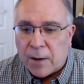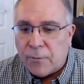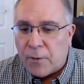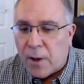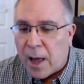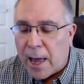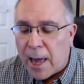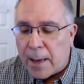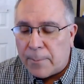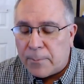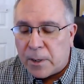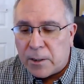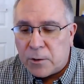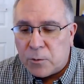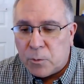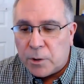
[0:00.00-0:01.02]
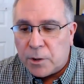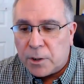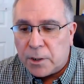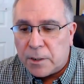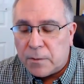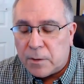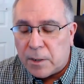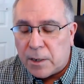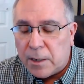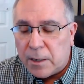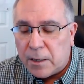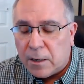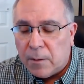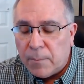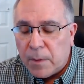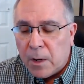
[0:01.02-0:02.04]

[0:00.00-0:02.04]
Fly app is what you're going to see here.